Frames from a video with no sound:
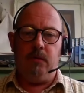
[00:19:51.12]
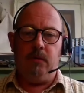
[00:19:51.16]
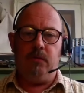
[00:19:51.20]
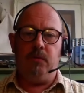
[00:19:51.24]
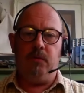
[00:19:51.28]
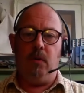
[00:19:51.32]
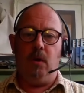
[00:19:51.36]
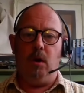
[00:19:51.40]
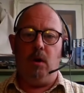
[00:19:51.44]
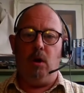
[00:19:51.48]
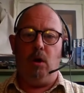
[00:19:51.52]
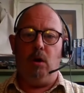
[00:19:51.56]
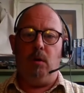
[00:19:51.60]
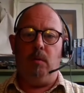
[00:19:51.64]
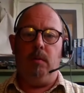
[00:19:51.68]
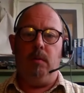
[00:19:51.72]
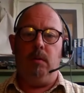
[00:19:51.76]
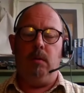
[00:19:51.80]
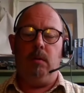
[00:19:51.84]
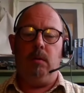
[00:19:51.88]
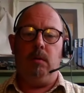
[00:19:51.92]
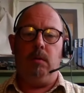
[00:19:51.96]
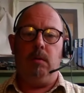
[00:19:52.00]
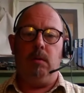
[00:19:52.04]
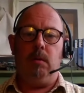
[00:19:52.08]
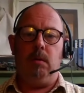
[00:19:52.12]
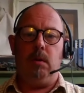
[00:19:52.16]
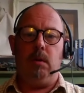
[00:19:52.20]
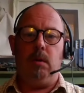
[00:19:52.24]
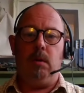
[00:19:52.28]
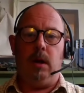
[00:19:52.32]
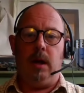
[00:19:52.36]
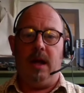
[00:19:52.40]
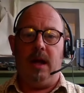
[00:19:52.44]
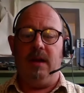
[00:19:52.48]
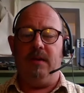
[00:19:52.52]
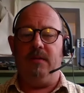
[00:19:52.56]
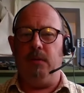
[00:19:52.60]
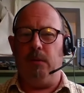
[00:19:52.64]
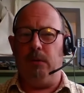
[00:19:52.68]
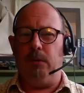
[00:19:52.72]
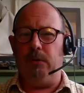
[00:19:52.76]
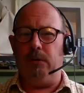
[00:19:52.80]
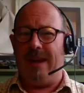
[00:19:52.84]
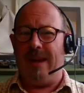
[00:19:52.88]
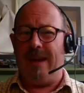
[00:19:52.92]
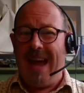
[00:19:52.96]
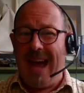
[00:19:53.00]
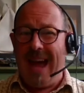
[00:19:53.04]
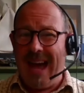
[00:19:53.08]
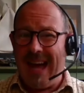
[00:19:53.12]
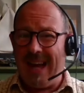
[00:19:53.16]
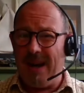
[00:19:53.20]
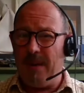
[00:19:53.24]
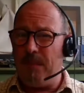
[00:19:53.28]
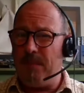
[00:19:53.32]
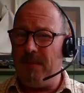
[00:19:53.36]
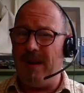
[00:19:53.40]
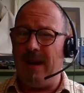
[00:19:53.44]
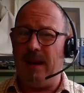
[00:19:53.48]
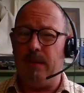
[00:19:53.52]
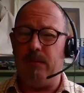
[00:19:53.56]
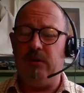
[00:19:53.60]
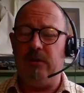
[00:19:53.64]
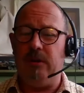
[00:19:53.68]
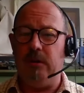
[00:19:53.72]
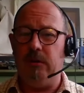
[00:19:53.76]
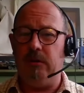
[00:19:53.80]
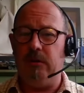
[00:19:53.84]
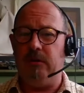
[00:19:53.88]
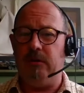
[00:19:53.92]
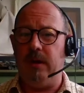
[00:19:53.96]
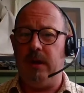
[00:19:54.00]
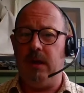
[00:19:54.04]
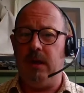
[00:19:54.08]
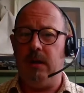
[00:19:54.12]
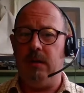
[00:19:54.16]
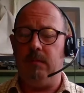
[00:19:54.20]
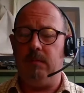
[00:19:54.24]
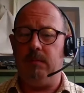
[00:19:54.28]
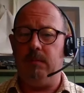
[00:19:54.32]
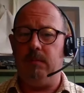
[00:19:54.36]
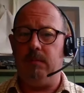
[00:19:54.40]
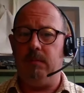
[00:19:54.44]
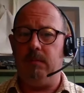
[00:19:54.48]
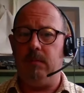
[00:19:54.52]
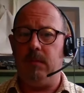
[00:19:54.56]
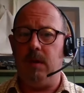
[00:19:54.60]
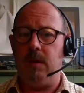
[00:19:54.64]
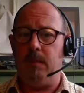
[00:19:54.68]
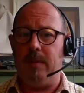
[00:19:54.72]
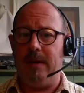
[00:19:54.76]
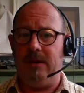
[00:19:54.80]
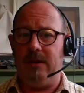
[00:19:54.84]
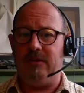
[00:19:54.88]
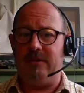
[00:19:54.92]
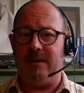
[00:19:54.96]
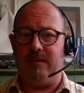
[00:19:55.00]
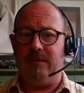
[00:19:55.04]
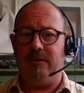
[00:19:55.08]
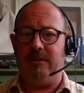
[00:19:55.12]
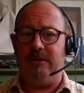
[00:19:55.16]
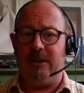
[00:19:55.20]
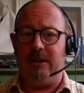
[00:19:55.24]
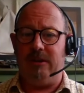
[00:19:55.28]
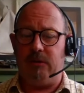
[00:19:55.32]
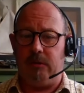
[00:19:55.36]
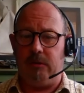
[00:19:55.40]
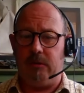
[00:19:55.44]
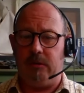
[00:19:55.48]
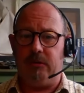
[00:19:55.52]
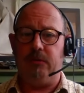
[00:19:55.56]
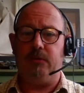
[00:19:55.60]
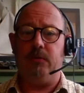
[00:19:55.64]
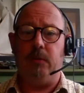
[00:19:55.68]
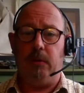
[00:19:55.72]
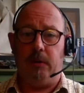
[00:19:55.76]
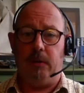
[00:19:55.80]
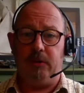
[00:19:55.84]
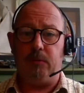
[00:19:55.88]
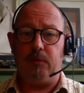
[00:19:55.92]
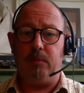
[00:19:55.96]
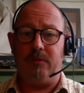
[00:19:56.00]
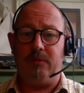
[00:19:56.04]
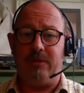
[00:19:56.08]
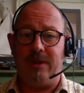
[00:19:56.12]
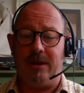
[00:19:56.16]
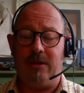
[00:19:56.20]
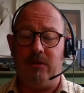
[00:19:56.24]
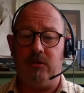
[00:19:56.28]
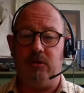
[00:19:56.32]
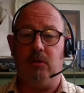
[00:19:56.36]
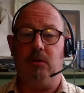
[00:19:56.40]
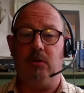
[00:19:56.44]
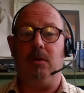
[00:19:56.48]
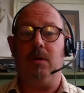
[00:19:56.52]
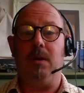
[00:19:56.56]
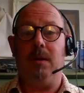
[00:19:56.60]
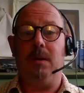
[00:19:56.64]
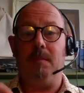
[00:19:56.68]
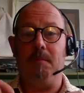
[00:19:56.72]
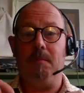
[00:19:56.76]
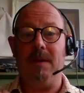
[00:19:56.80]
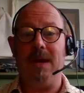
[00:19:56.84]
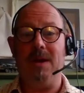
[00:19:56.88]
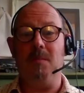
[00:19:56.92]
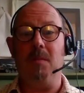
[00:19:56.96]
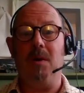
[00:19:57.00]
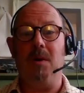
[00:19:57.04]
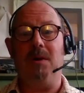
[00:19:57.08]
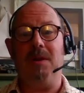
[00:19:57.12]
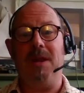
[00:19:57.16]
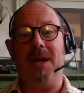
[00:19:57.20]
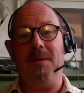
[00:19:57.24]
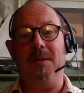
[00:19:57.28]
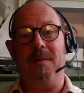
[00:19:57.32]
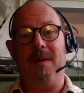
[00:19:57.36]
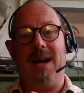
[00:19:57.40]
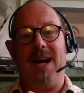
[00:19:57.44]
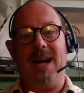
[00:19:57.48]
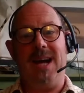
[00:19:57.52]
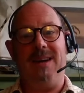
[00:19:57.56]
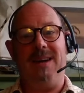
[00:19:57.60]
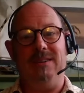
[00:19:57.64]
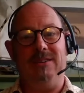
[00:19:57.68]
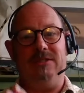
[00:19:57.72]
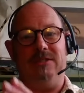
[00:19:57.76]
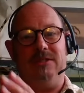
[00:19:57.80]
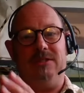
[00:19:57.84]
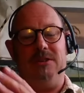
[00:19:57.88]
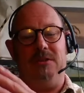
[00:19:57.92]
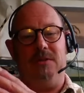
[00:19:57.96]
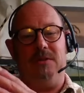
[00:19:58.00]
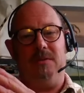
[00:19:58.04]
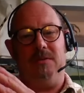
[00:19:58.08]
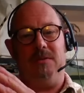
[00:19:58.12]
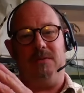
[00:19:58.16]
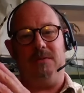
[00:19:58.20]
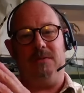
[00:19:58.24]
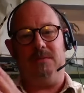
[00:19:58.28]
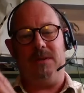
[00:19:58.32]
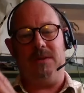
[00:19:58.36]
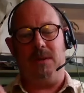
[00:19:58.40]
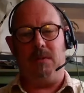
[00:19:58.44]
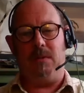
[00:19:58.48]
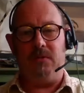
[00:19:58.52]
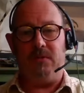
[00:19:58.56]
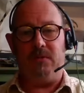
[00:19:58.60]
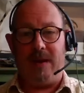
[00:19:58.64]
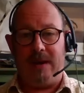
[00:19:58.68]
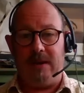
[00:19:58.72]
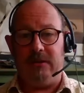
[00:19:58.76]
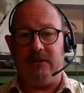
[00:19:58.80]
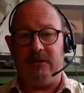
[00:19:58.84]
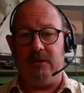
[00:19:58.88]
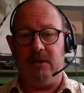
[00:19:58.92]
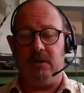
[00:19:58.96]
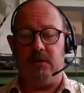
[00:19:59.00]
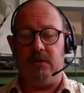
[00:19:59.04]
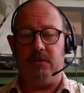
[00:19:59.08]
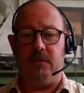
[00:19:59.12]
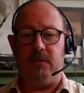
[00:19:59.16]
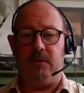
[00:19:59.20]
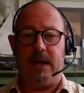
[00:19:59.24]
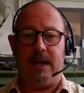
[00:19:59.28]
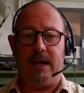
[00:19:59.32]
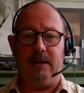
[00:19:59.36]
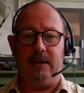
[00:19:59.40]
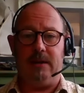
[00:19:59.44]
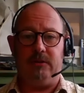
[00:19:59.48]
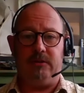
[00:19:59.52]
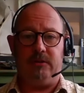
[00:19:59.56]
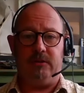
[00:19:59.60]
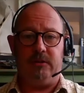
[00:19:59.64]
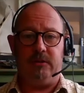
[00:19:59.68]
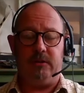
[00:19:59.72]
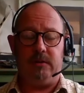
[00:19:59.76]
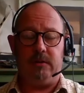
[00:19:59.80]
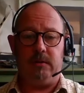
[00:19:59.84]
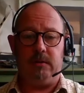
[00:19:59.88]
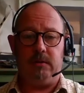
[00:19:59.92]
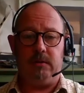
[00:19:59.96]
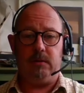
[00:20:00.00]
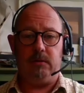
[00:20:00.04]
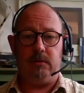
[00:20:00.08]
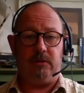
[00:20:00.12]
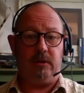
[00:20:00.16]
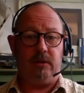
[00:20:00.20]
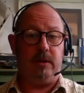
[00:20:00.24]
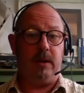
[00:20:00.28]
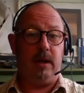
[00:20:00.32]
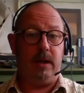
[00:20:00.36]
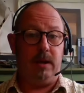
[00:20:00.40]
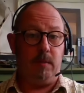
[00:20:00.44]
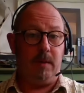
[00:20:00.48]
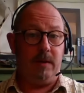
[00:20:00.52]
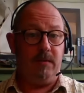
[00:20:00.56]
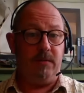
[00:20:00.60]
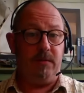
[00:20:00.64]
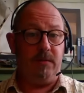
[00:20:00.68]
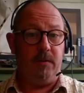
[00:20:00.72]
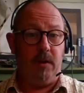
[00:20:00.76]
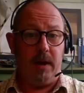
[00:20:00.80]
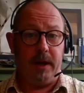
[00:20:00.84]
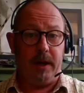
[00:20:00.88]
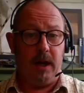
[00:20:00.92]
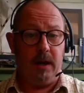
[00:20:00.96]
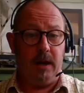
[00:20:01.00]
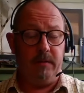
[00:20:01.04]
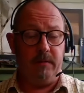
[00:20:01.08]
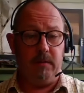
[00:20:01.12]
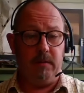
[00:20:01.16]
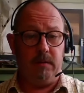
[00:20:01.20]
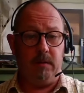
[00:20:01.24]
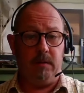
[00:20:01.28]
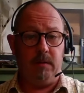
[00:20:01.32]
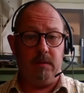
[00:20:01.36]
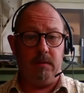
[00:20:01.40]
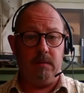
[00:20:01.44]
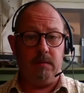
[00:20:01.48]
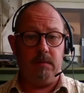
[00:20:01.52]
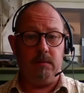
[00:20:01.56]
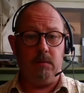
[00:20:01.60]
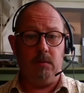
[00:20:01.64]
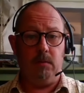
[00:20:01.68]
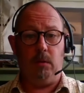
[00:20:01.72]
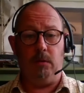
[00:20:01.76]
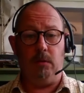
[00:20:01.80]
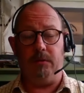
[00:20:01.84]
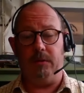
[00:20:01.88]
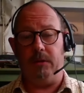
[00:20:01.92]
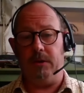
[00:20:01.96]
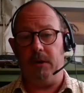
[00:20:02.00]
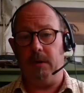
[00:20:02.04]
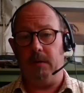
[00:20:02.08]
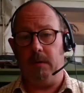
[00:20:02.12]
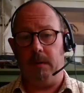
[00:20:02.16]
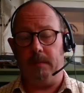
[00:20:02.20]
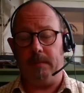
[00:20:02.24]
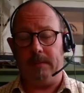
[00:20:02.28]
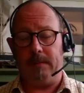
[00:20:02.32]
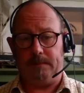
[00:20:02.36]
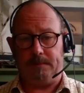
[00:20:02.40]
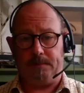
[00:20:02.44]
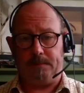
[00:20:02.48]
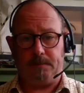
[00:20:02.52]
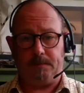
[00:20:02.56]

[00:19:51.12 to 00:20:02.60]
from an Air Force that hadn't perhaps used the, the B seventeen to its fullest potential. meanwhile, they were having to, they were facing off against, certainly when flying over Northern Europe,